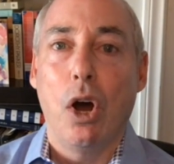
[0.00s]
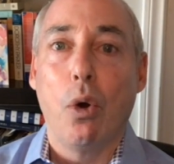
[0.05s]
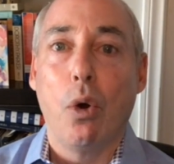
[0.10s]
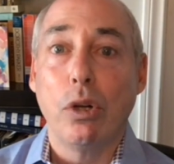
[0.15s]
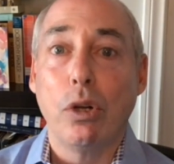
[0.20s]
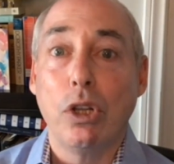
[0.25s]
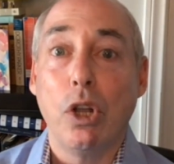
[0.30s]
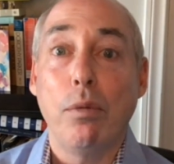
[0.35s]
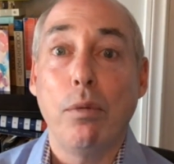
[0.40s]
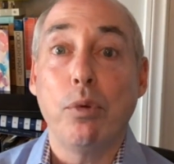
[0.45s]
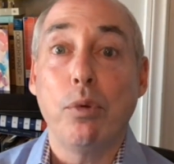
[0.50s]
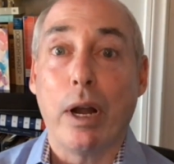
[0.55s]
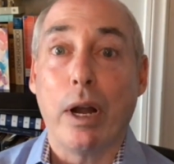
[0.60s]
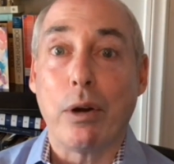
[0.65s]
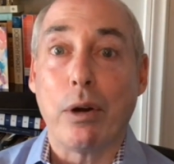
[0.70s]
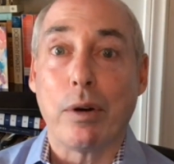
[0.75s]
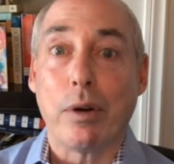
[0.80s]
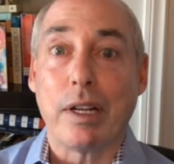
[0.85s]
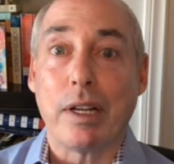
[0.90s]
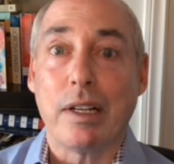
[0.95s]
Or low
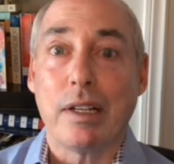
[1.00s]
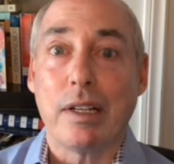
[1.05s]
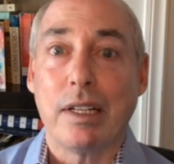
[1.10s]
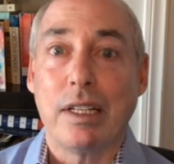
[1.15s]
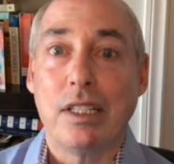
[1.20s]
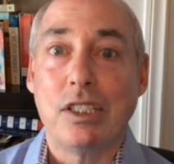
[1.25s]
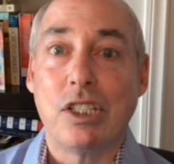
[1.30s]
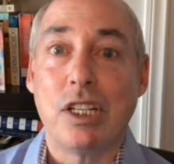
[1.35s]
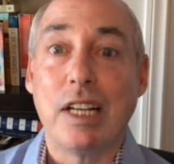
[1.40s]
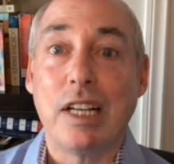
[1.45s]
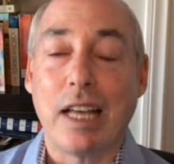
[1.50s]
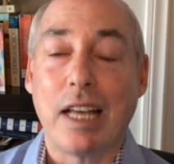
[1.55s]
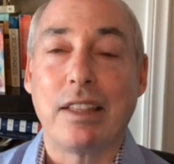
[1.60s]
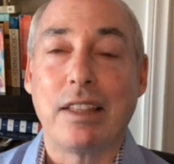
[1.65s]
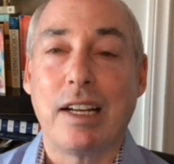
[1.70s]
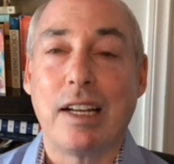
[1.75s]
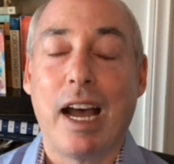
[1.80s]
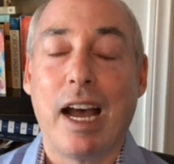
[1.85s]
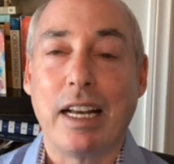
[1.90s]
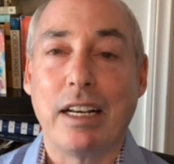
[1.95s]
priority? Is it
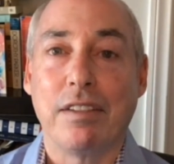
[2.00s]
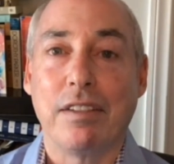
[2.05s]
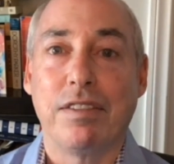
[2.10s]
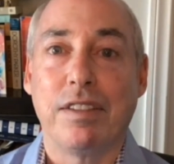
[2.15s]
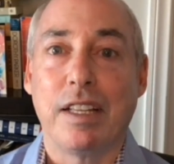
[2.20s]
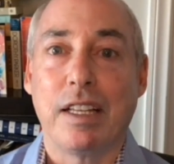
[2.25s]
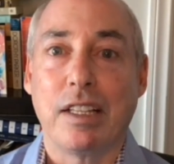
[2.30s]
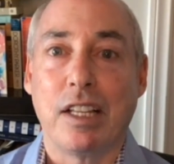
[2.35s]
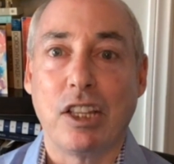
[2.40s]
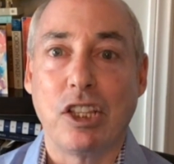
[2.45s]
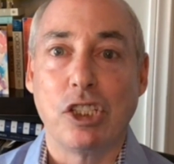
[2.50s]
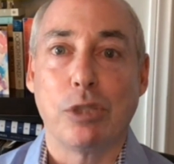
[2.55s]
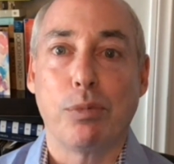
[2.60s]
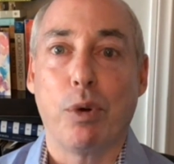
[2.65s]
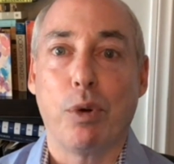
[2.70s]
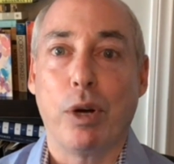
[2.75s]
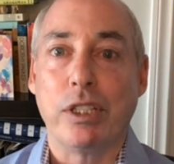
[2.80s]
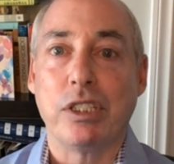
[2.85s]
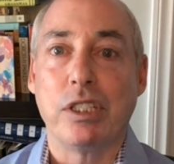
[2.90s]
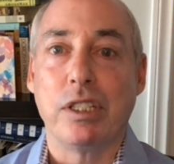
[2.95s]
not the kind of thing that this
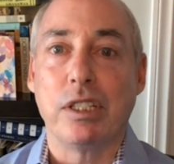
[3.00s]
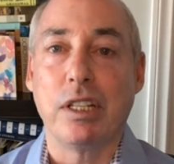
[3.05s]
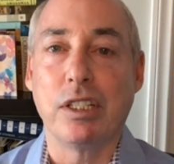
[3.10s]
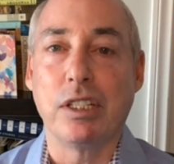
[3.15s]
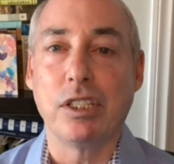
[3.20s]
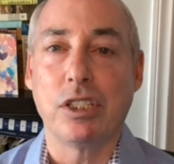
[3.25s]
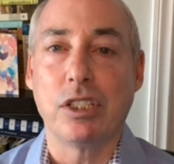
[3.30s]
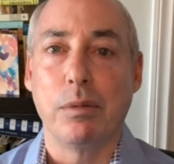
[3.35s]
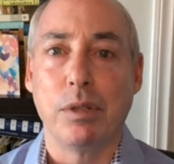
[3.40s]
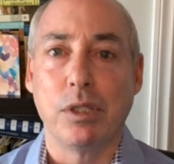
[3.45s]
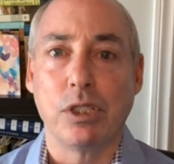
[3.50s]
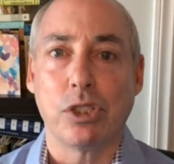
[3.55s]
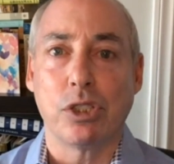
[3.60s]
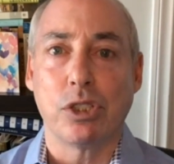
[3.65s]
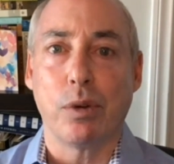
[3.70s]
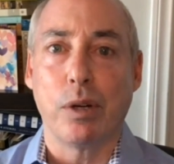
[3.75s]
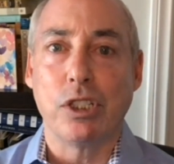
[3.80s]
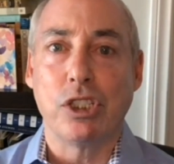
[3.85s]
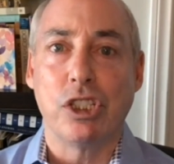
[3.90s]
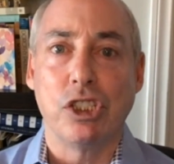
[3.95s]
president and this
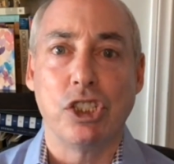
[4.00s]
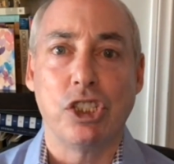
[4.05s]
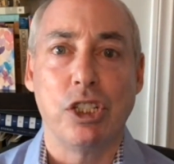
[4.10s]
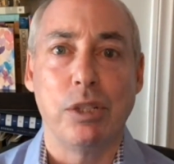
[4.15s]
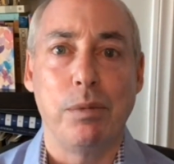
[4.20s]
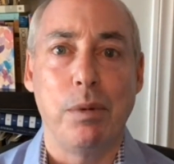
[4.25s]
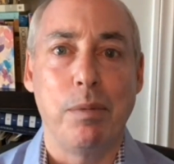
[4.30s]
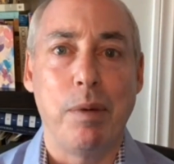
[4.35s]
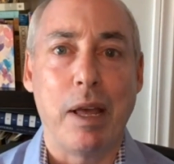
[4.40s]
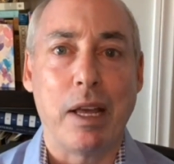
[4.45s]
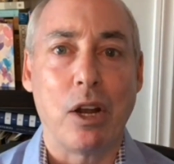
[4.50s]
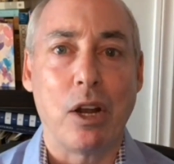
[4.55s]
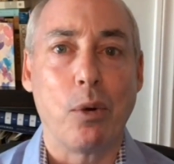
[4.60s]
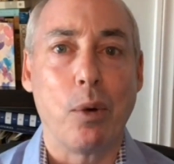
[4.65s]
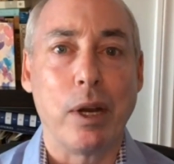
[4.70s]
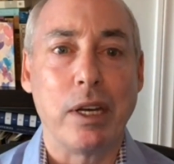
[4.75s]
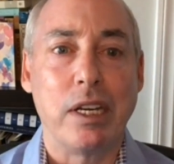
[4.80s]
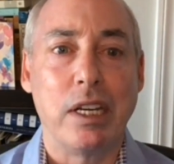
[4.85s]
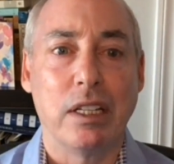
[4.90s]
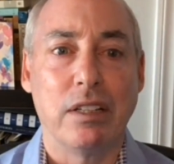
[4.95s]
administration should be paying a
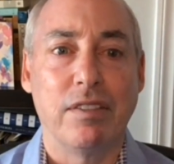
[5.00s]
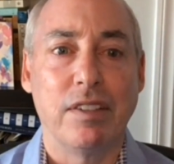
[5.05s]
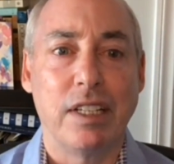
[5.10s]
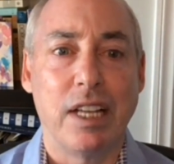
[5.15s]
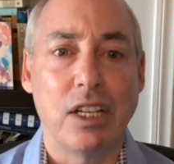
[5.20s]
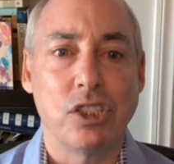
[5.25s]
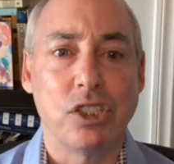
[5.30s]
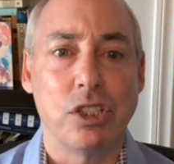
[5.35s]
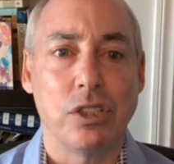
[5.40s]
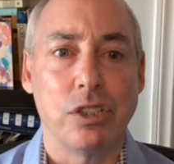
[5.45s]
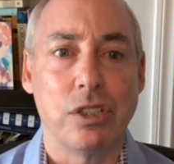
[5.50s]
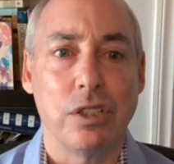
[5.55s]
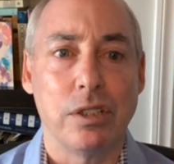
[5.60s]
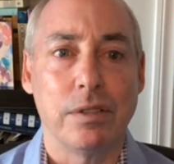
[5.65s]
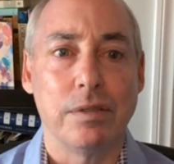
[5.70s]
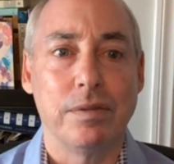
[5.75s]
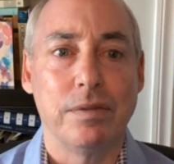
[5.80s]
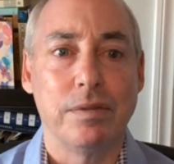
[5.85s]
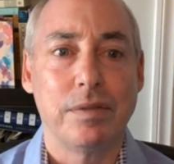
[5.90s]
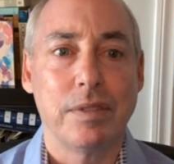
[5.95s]
great deal of attention to?